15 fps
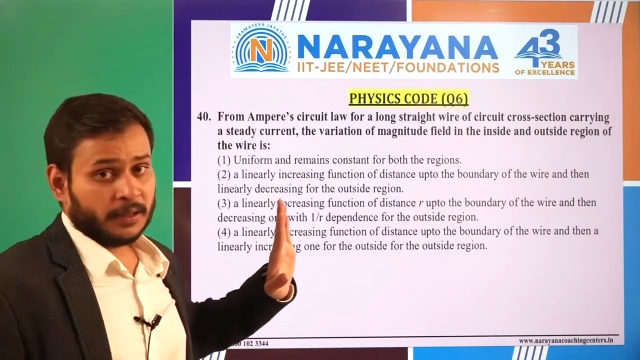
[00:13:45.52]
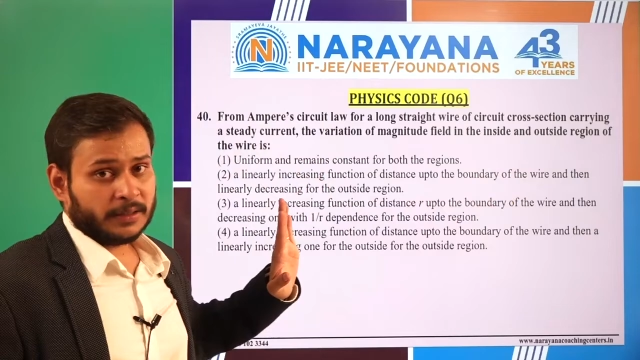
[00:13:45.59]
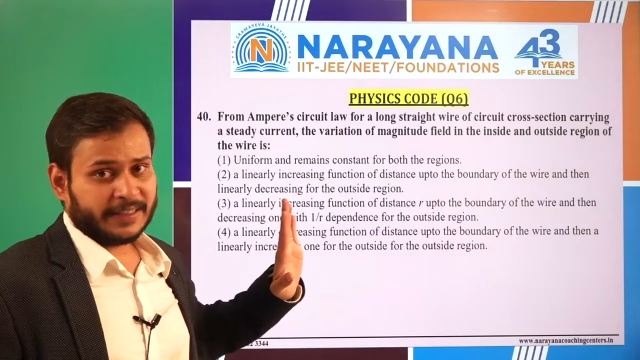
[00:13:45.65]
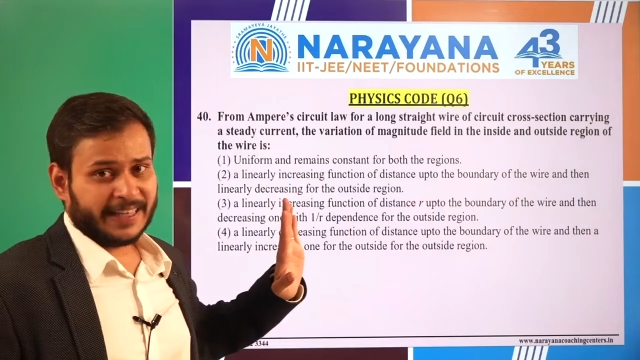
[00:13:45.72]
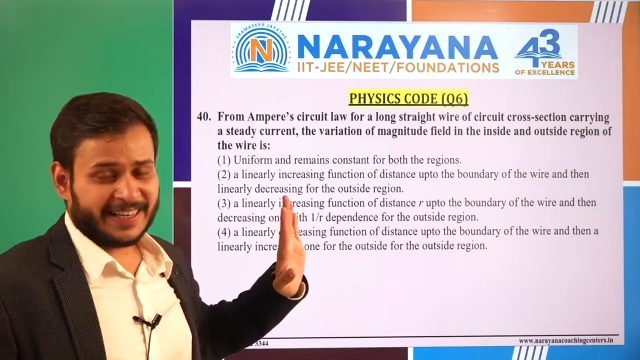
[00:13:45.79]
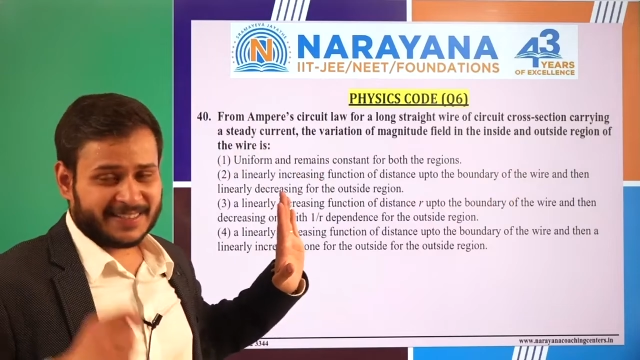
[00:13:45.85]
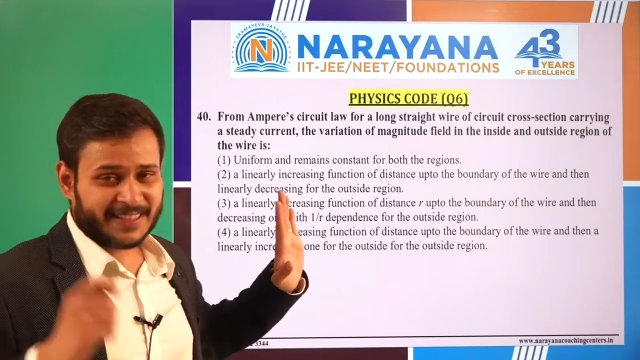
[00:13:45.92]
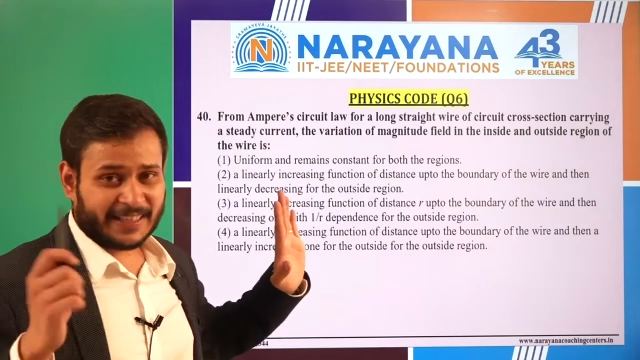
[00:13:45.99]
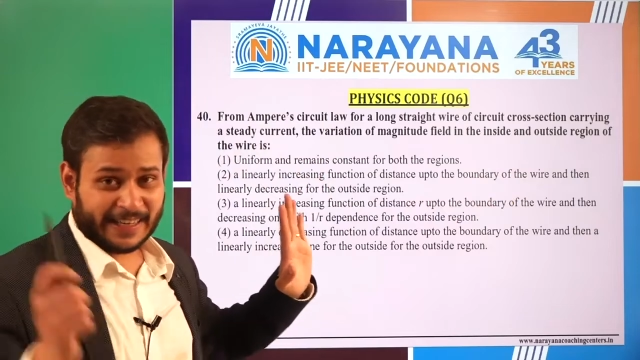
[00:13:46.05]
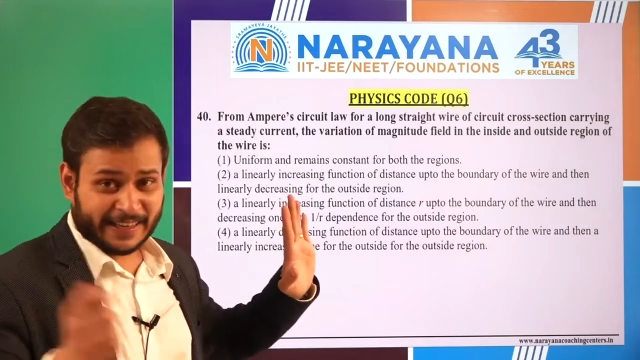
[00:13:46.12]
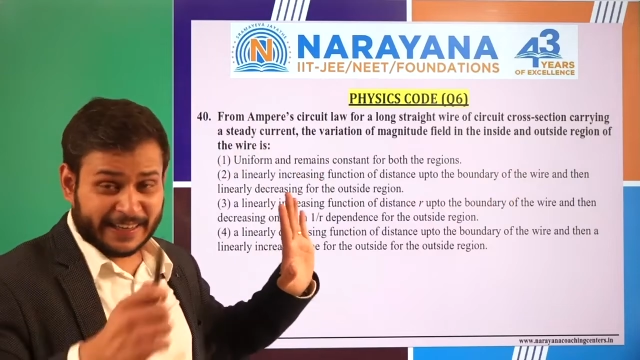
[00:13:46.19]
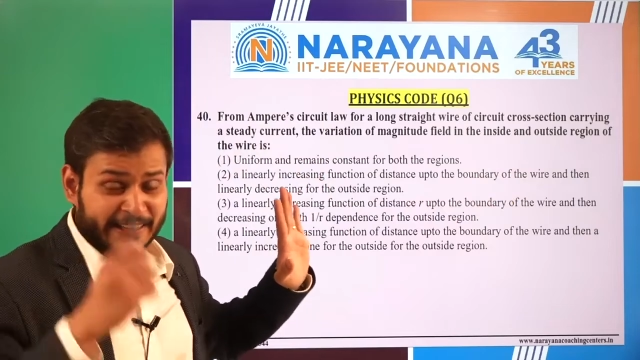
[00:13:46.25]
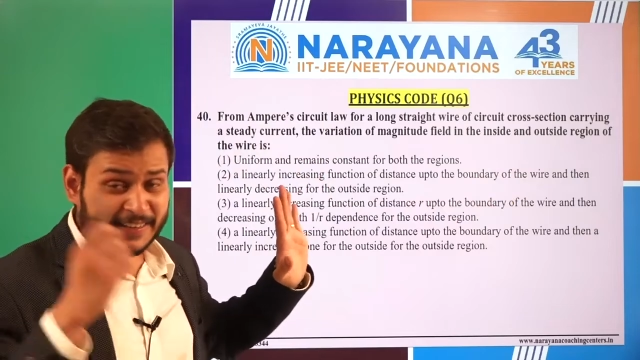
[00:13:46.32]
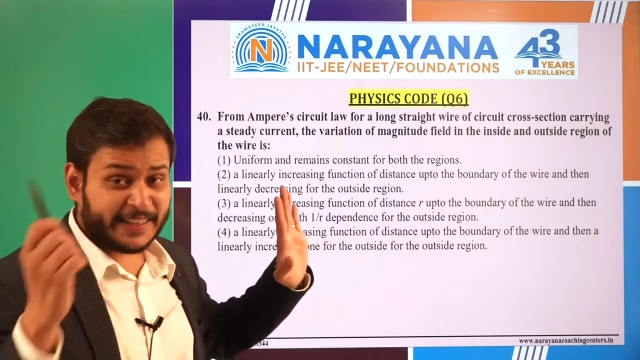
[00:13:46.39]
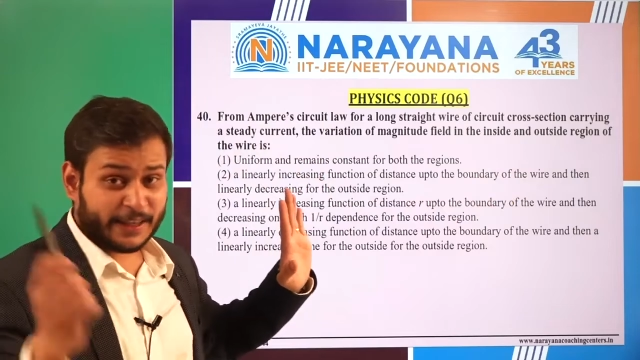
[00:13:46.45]
there is a
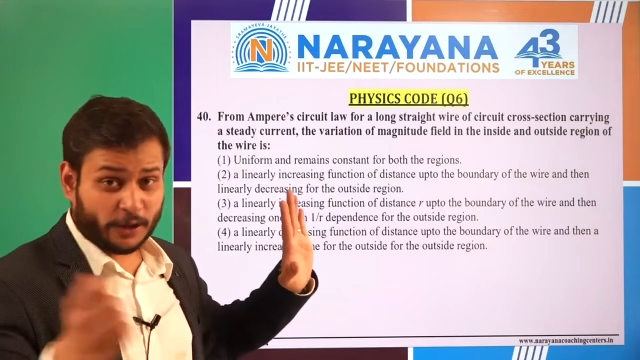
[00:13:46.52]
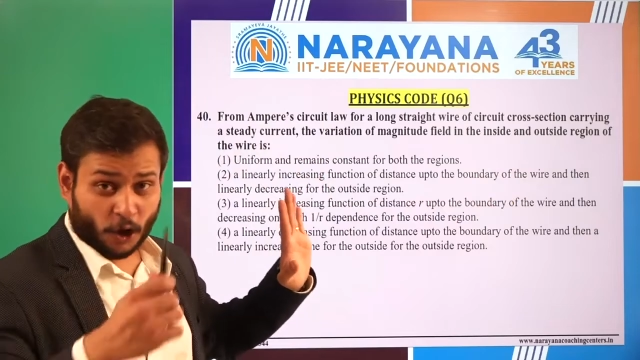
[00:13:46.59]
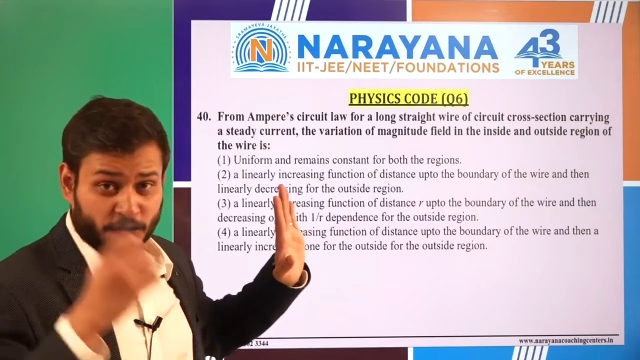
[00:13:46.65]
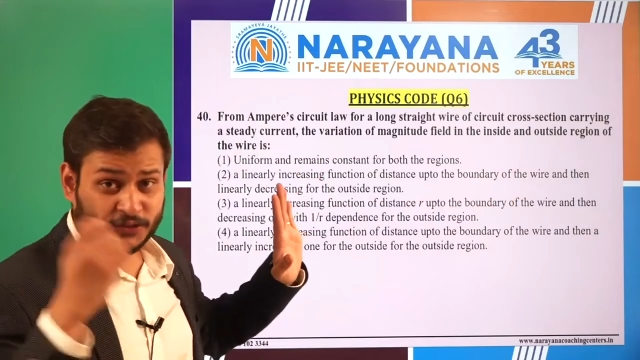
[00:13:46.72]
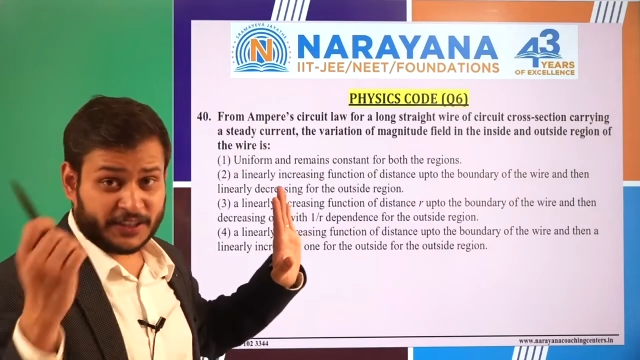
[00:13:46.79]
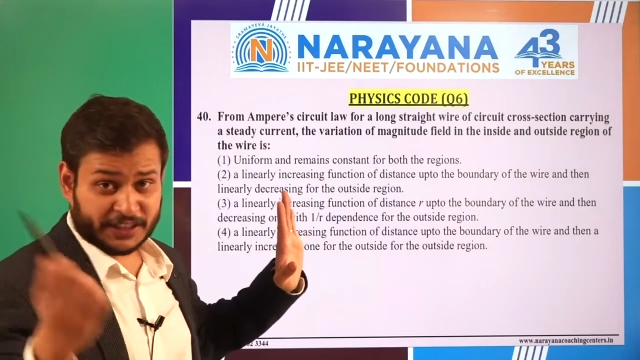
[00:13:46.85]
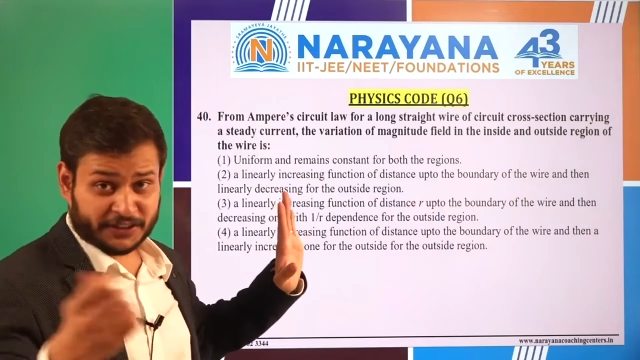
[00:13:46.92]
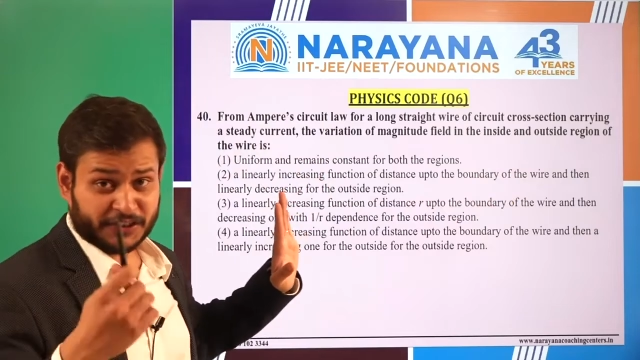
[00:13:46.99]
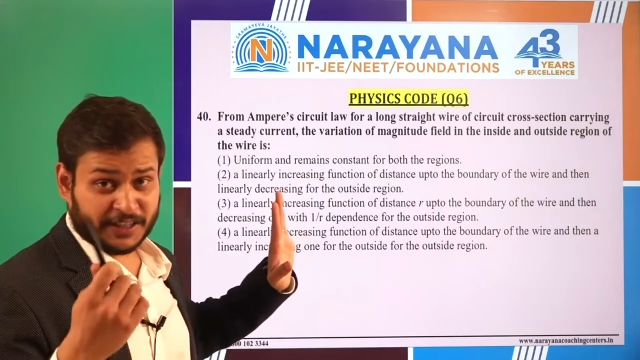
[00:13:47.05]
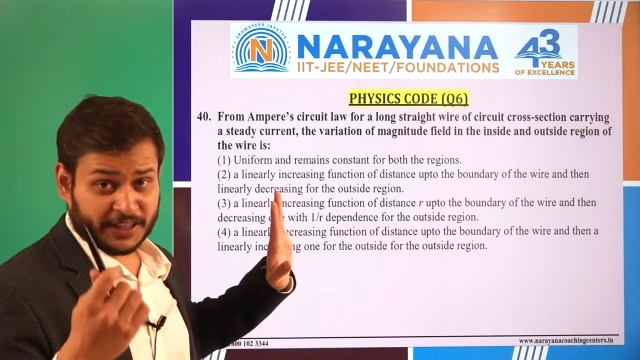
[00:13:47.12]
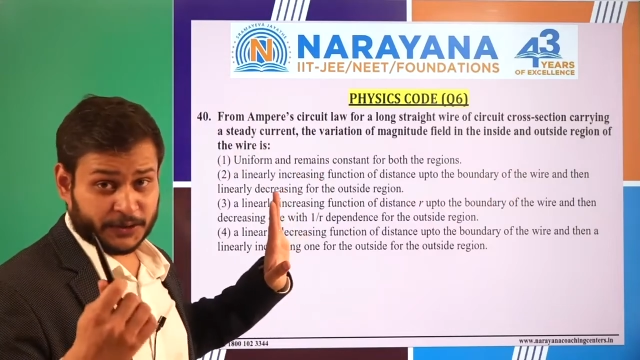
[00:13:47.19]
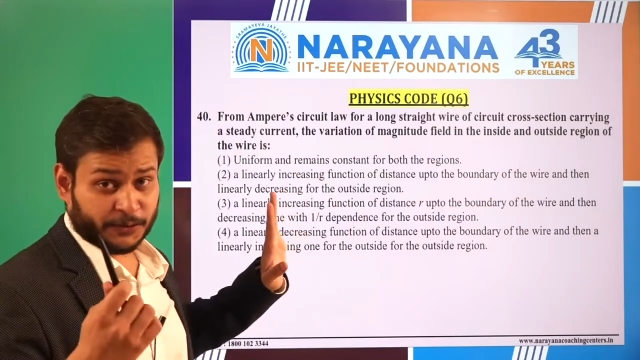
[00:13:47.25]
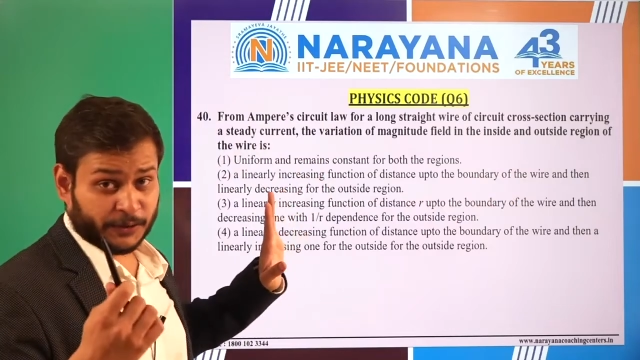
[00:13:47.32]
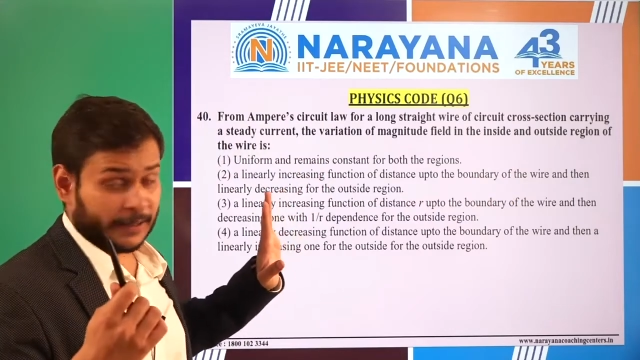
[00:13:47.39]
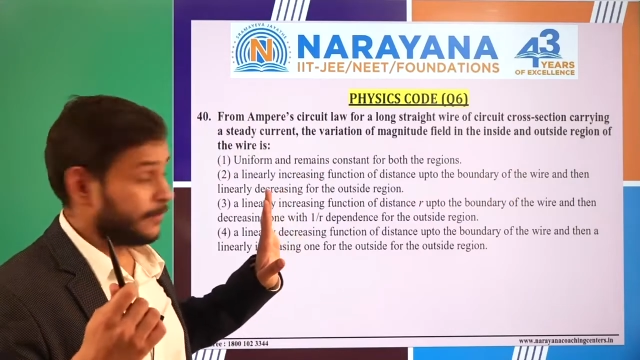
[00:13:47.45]
current in the cross section
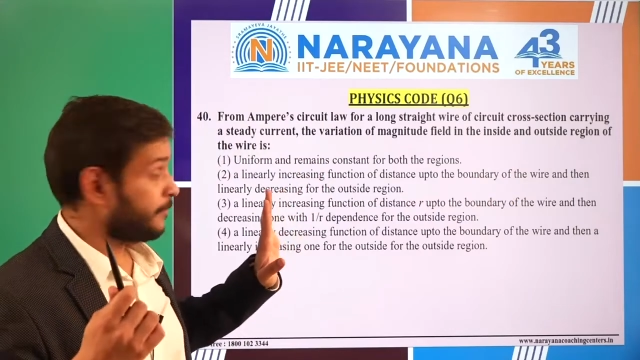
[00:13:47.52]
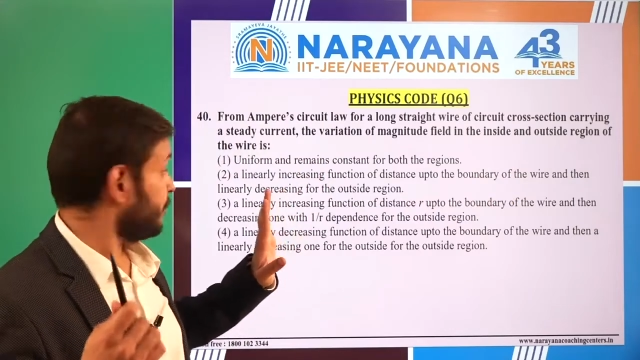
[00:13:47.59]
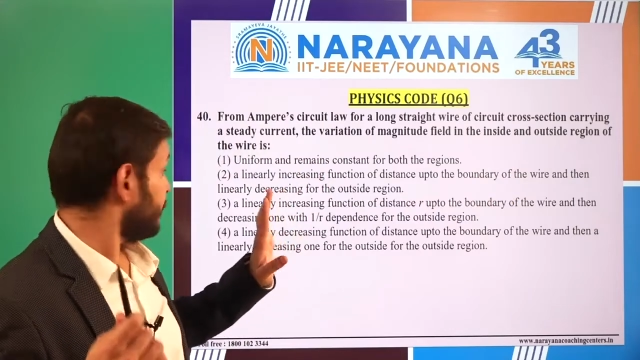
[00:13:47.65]
as well.